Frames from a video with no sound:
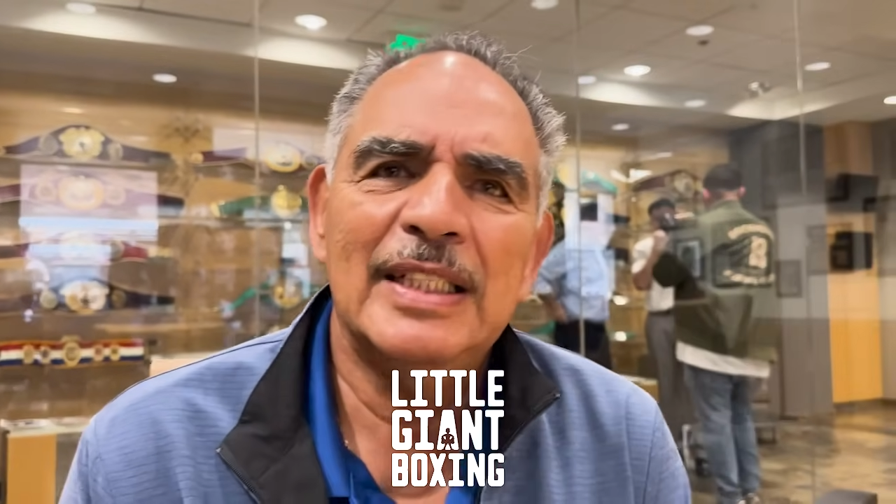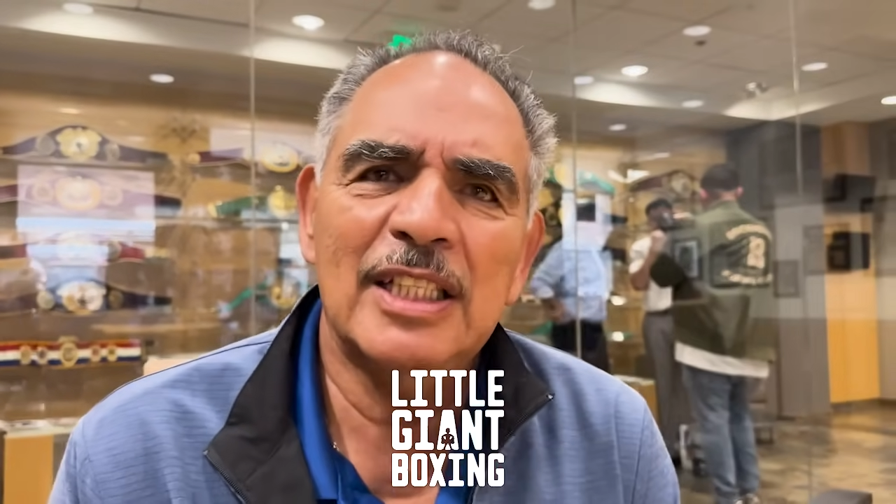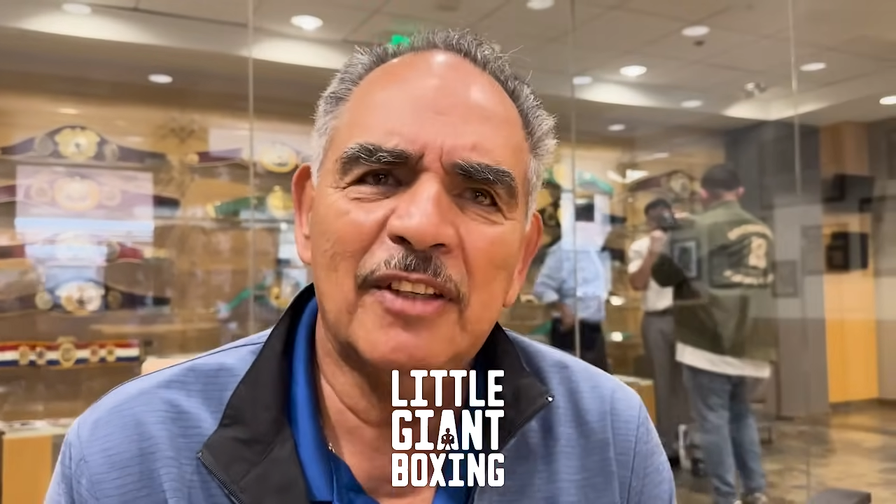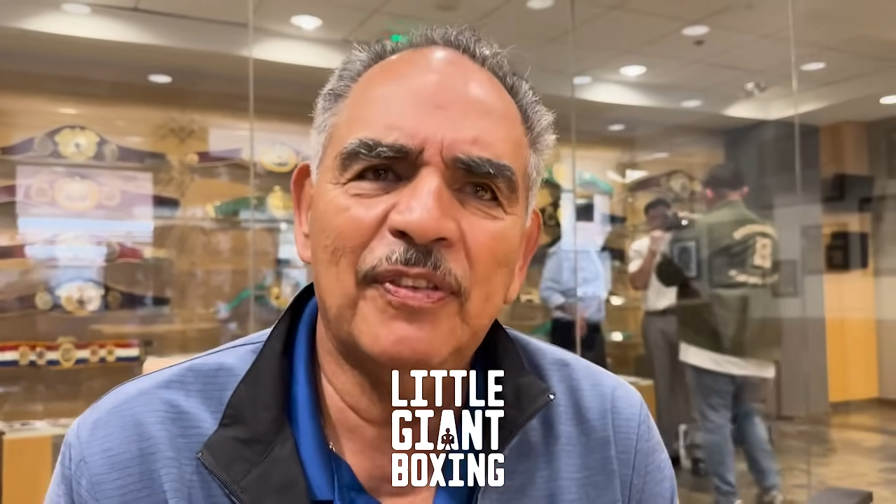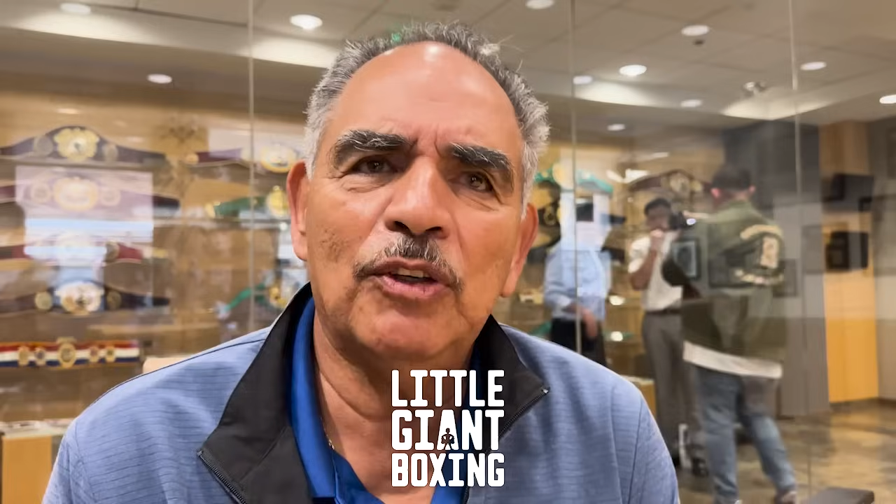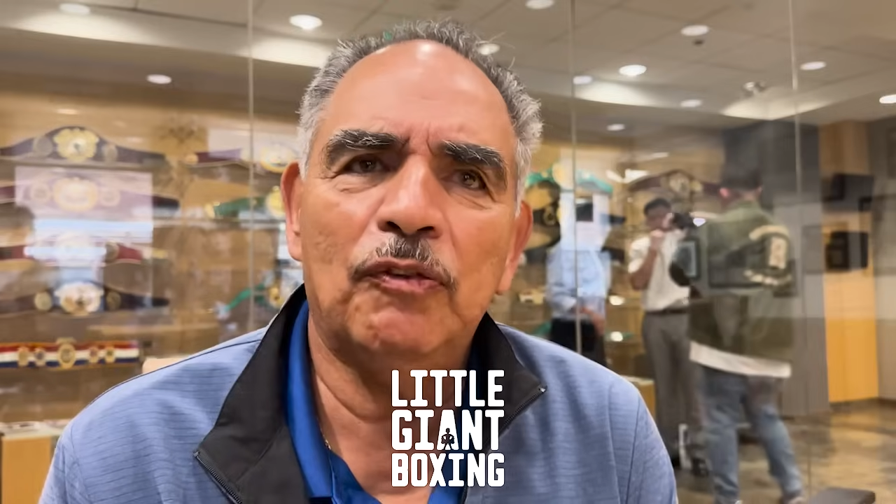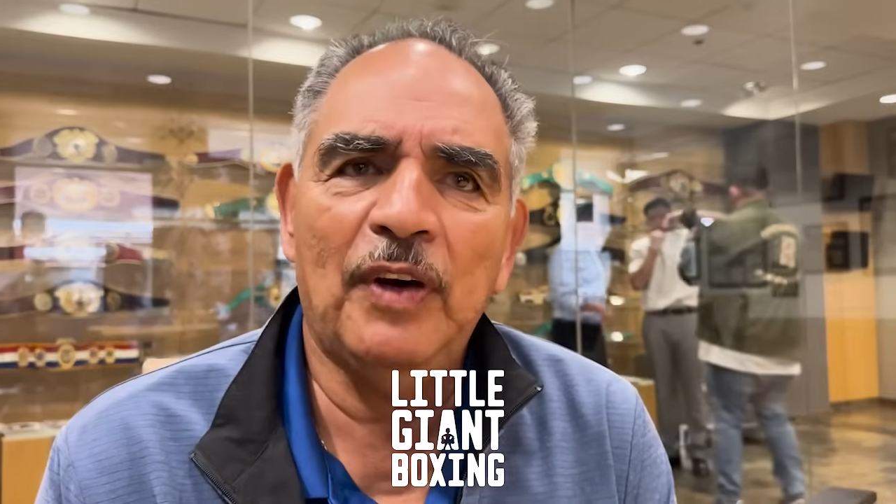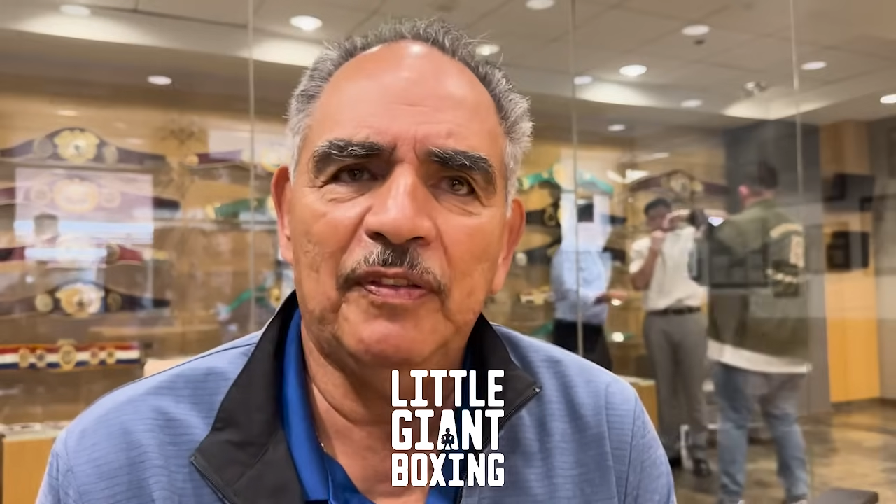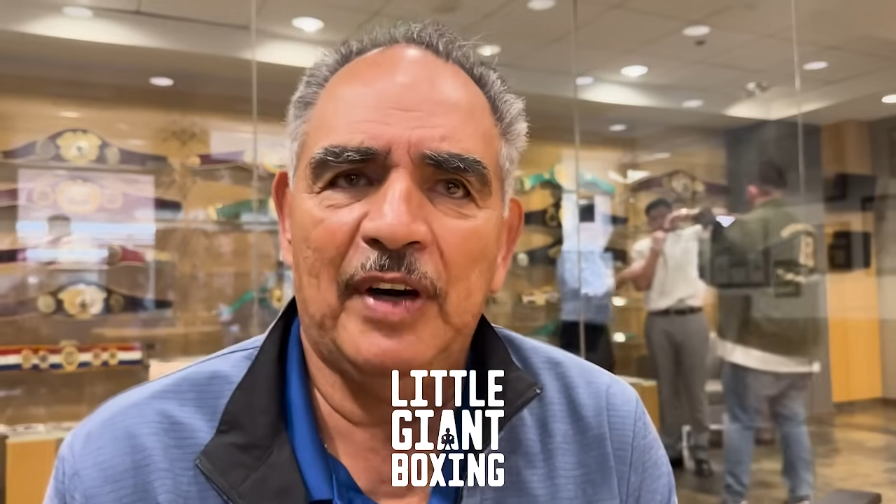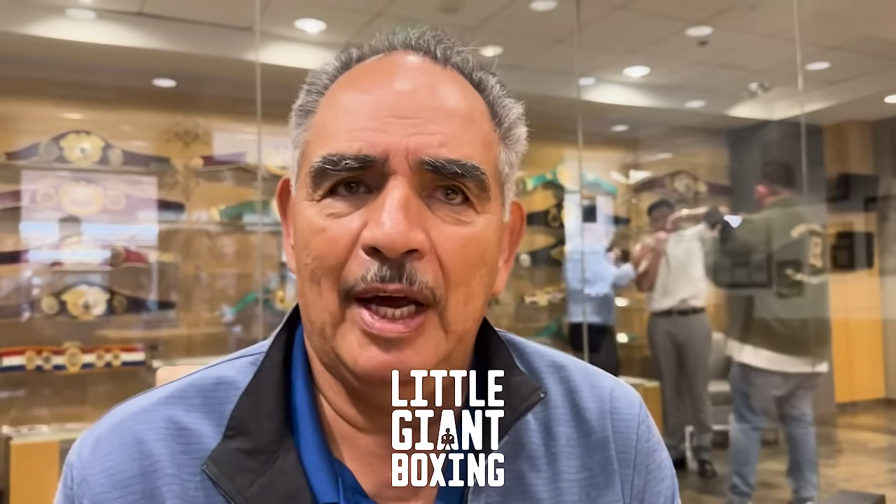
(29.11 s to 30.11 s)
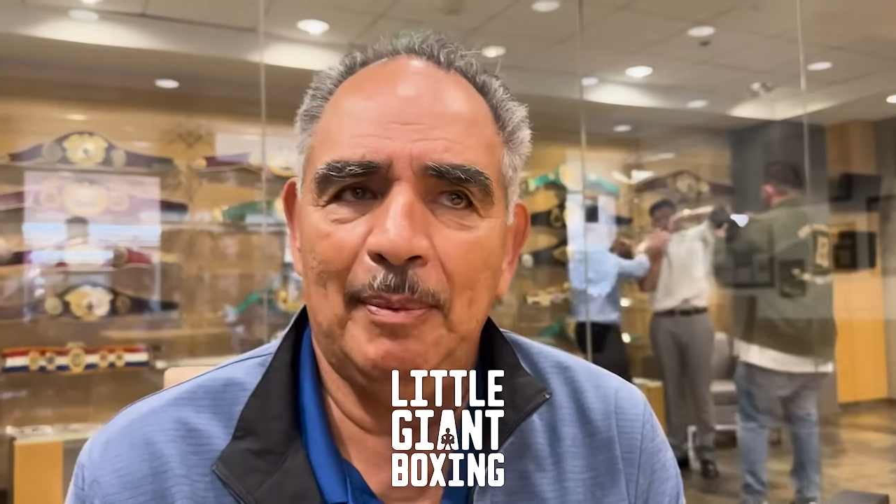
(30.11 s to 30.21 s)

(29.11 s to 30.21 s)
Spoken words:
difficult fight for Hyman.